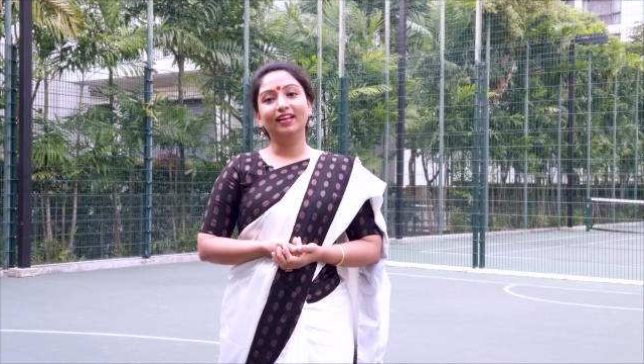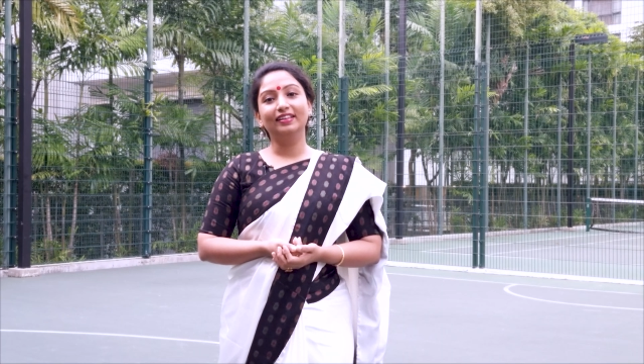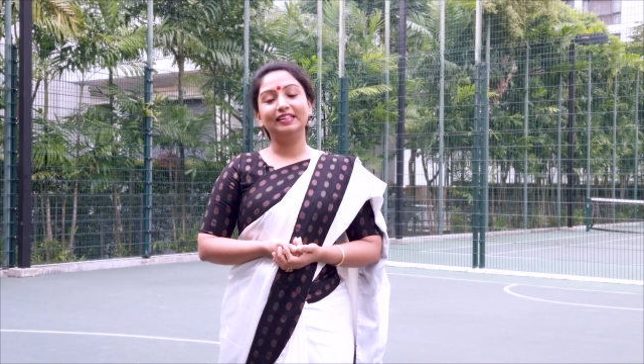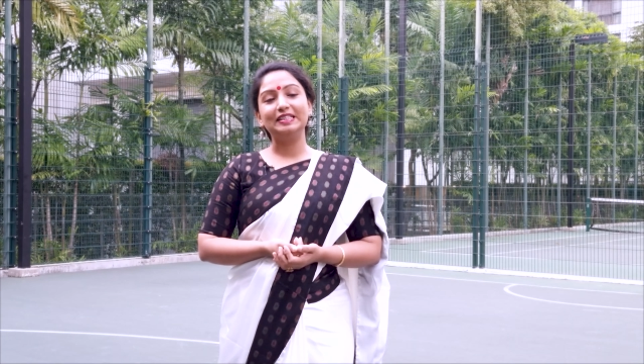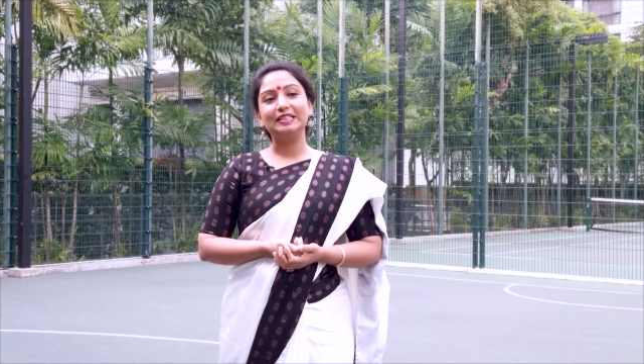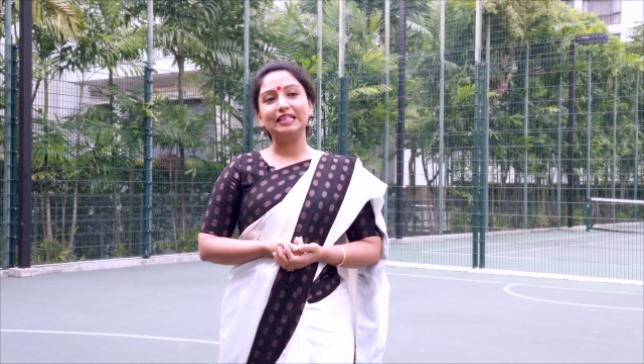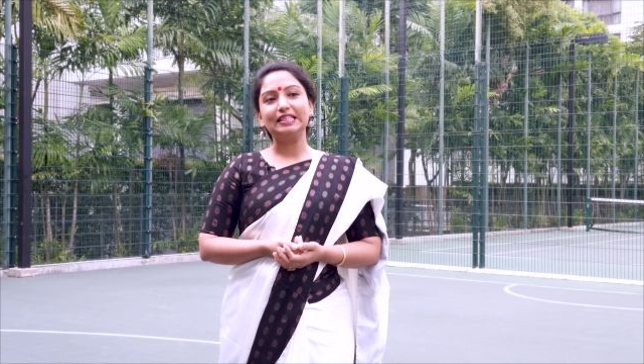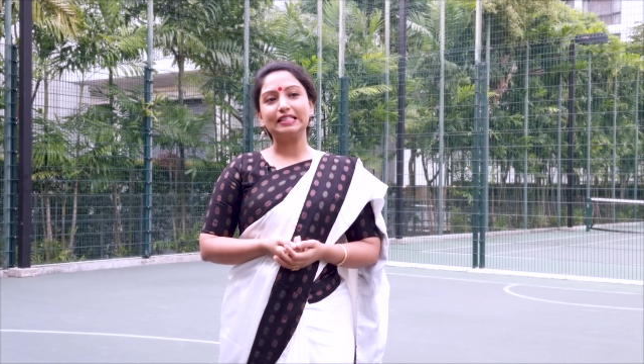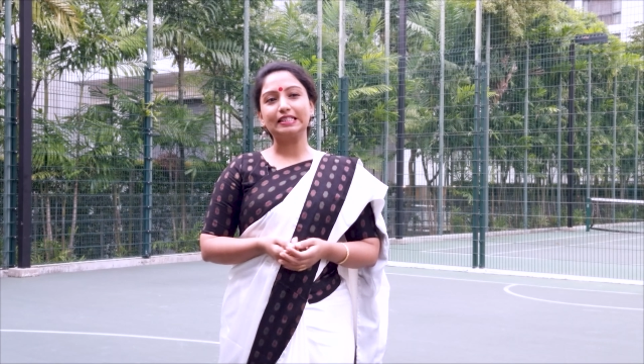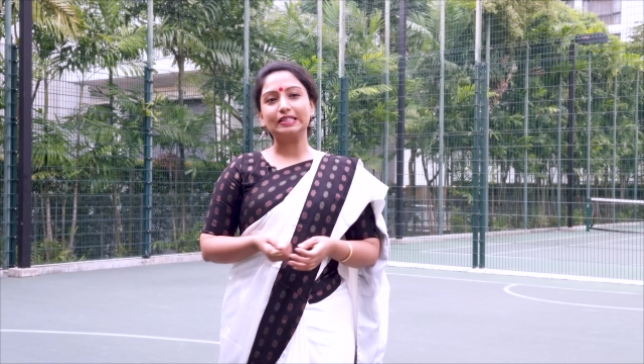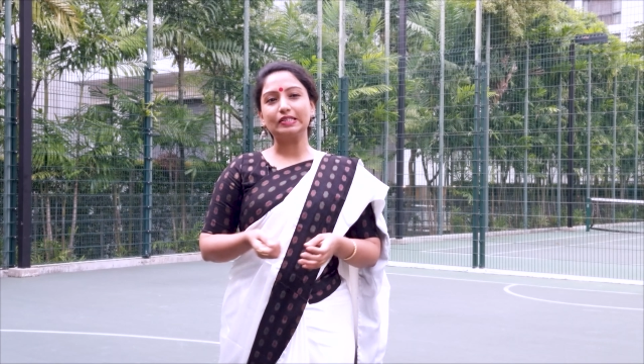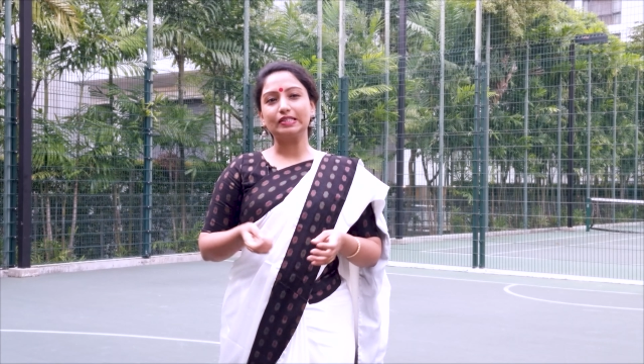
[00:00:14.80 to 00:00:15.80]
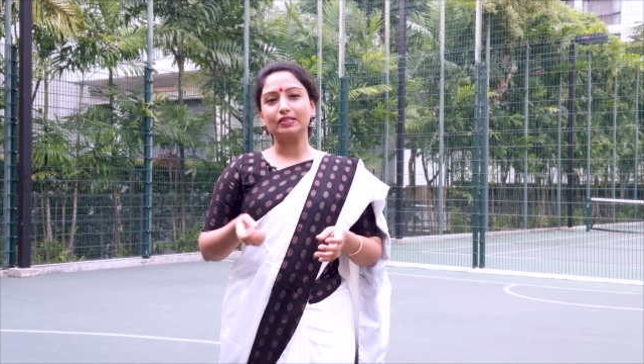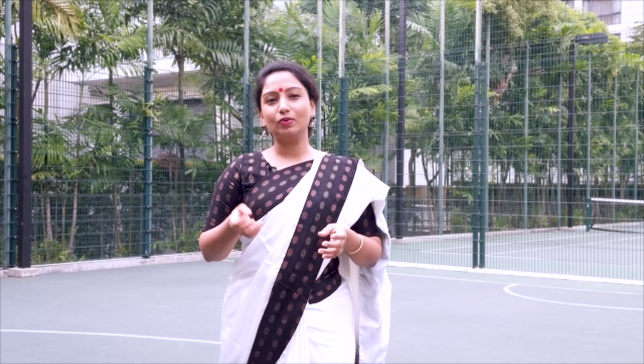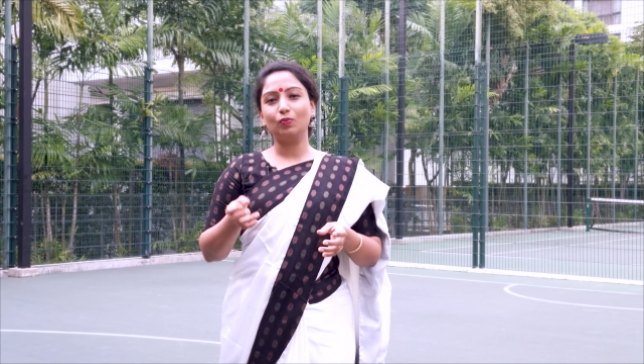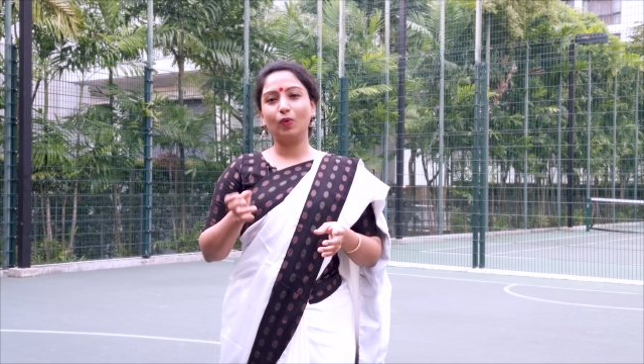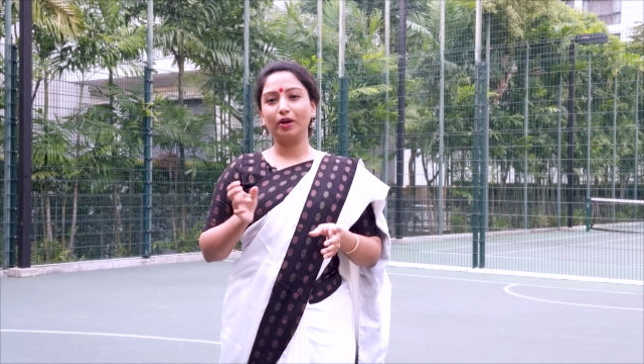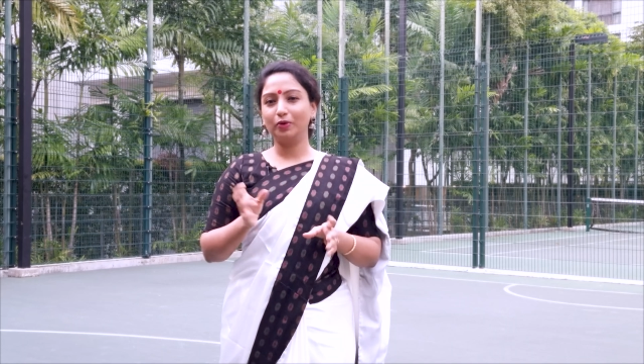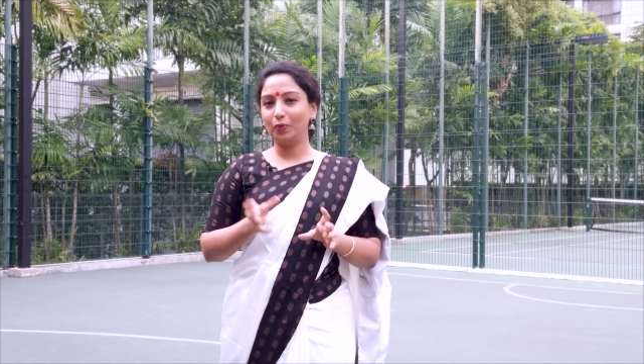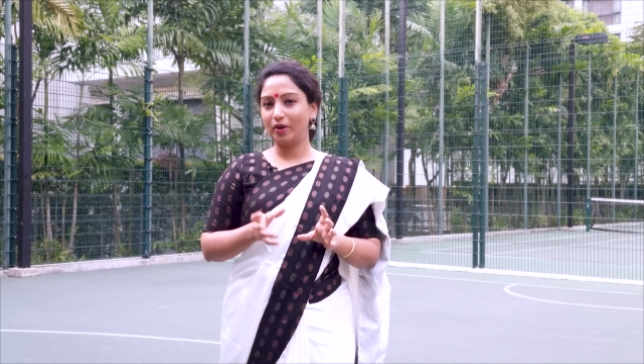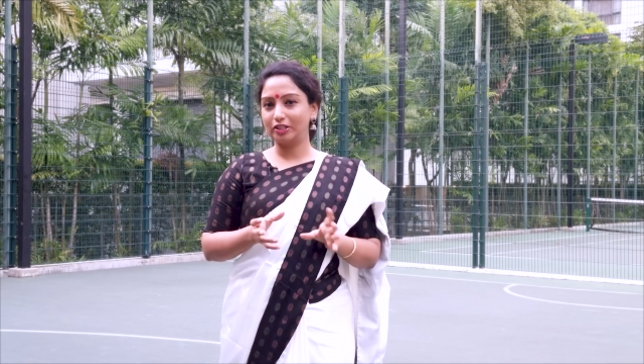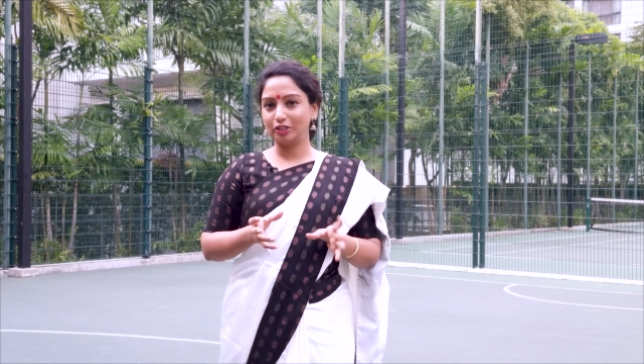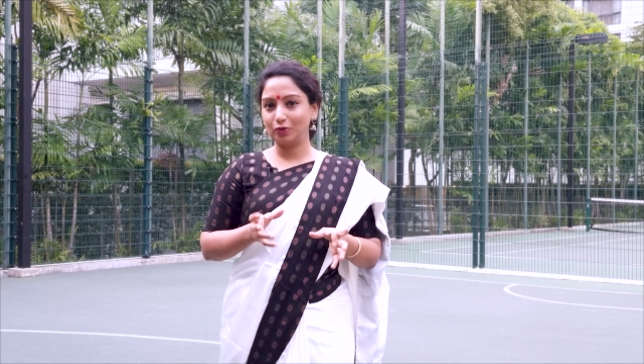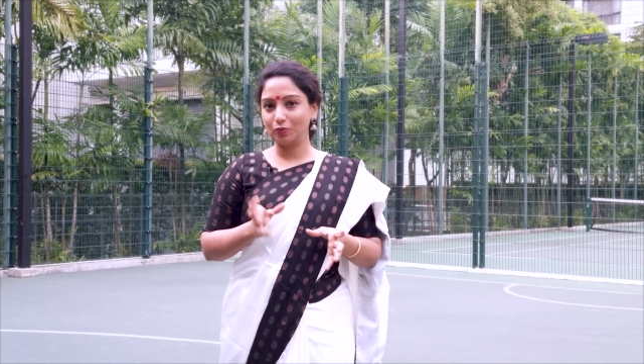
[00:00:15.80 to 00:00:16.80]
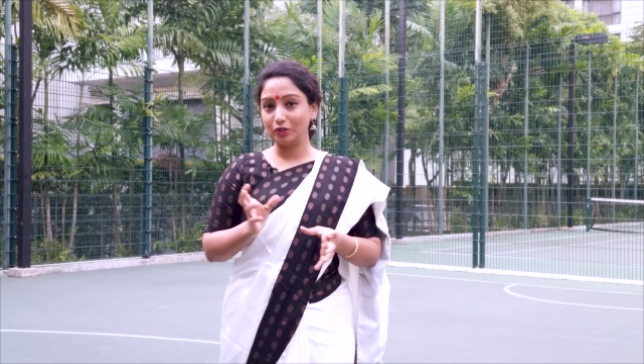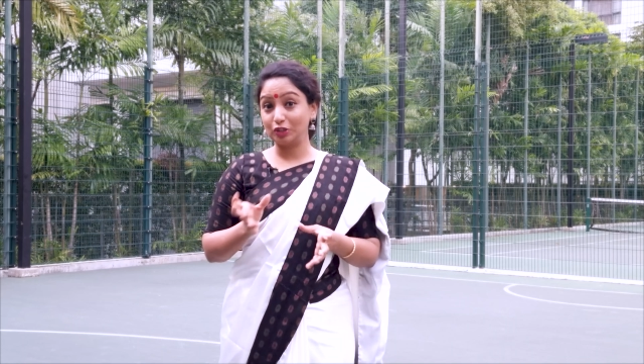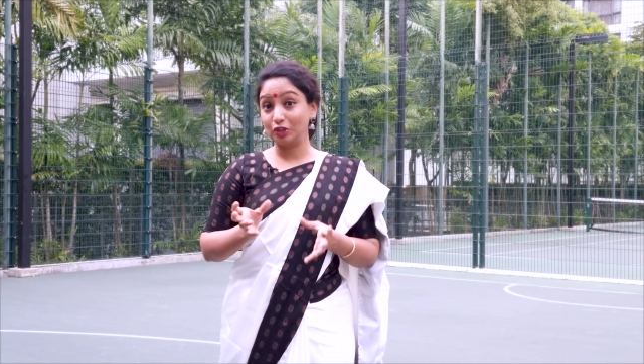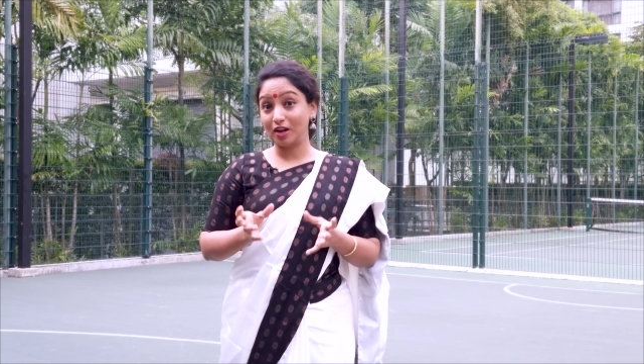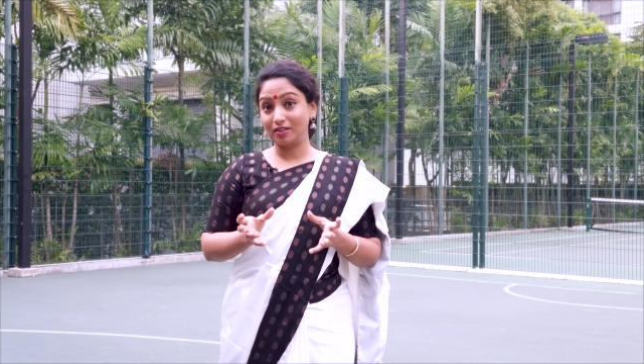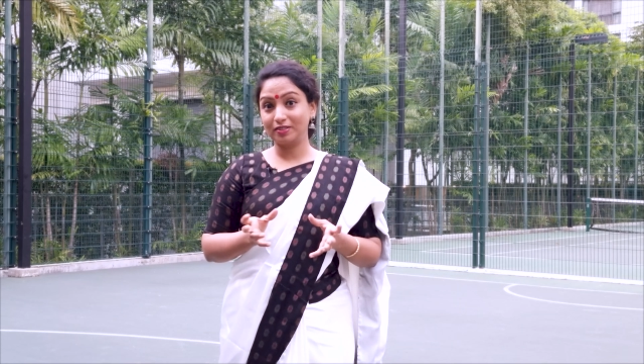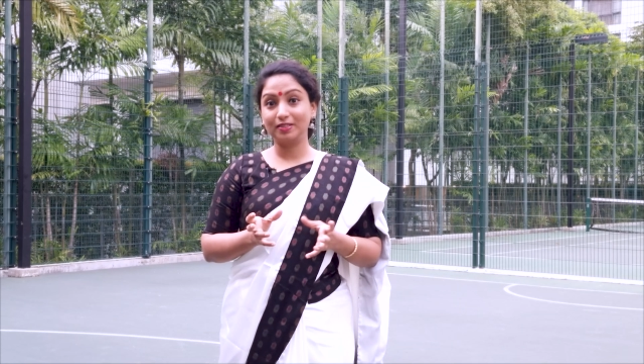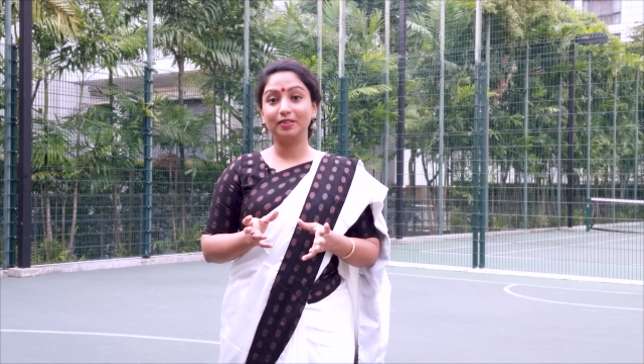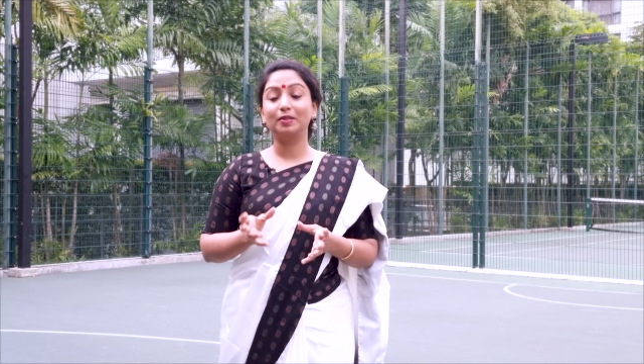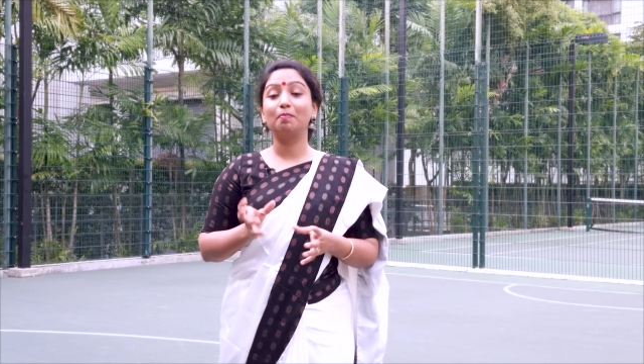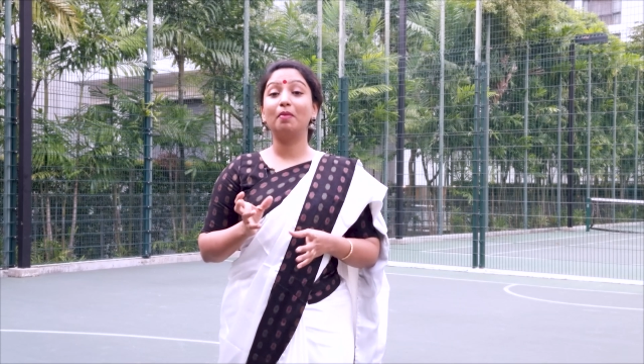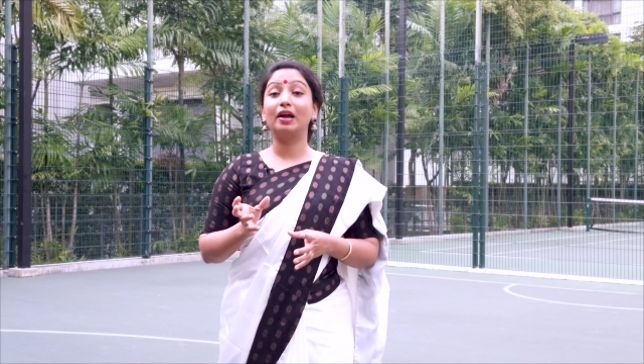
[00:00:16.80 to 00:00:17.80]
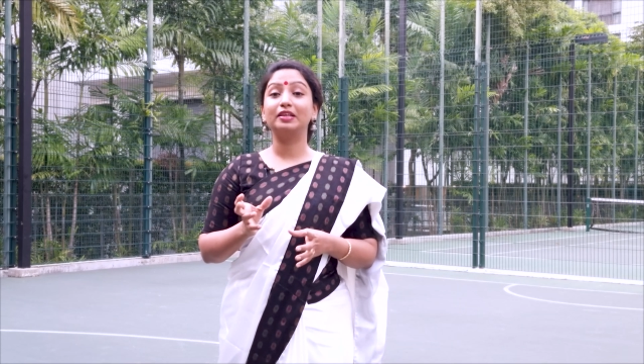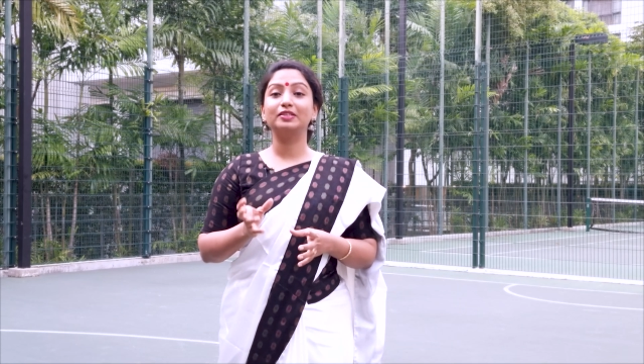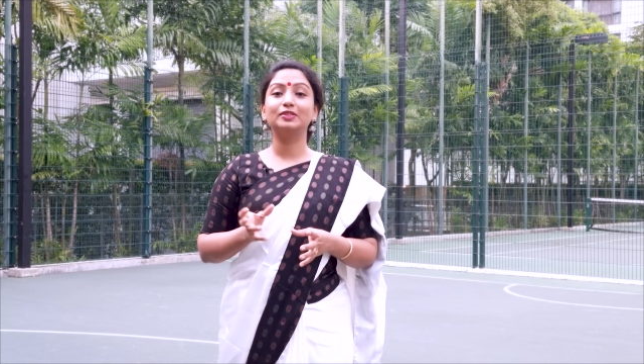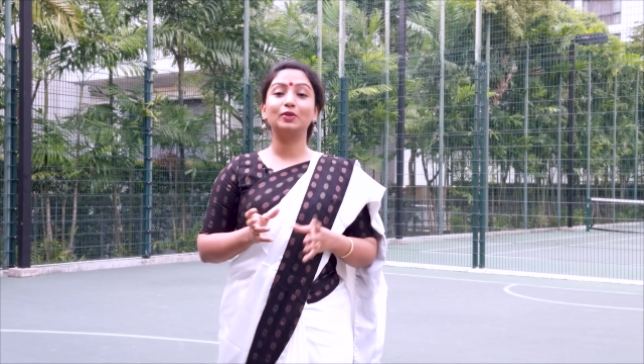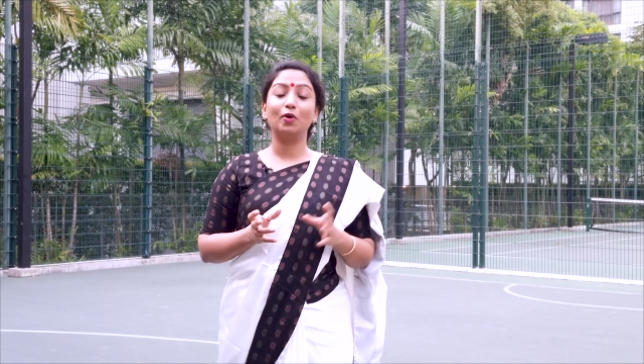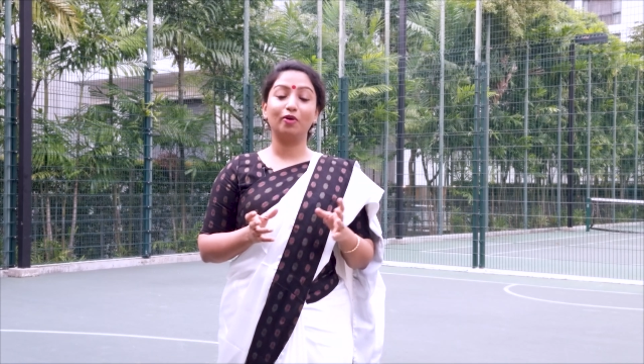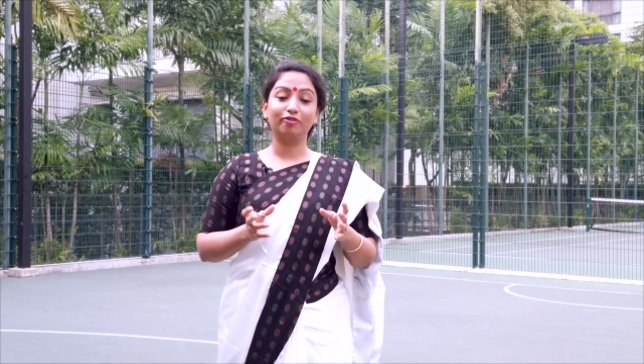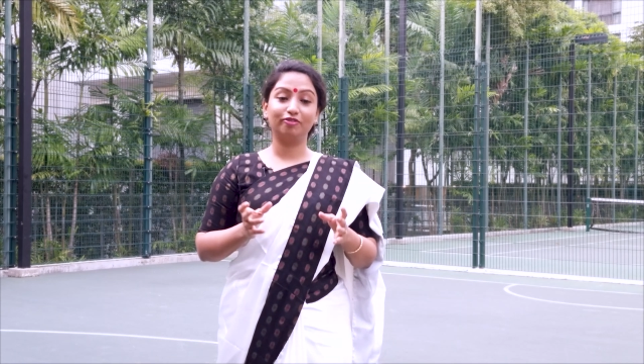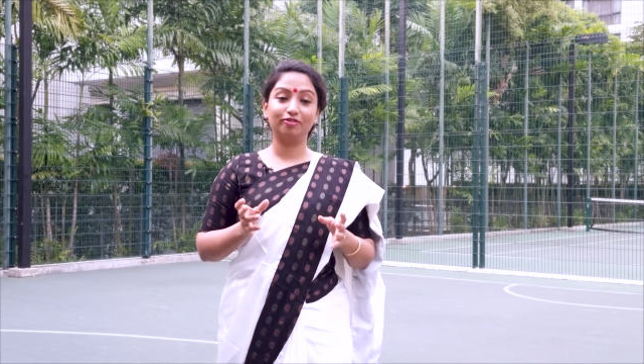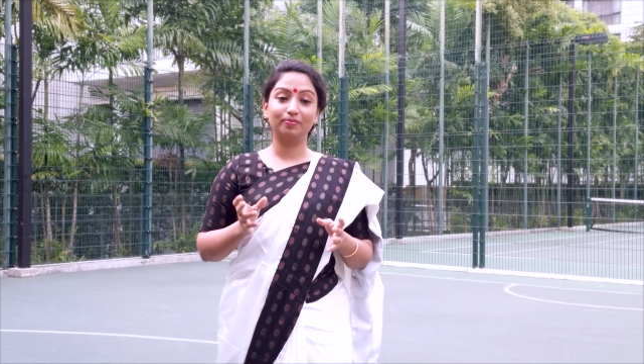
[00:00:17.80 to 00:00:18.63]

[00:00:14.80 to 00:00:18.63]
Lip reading: This is one question which runs in the minds of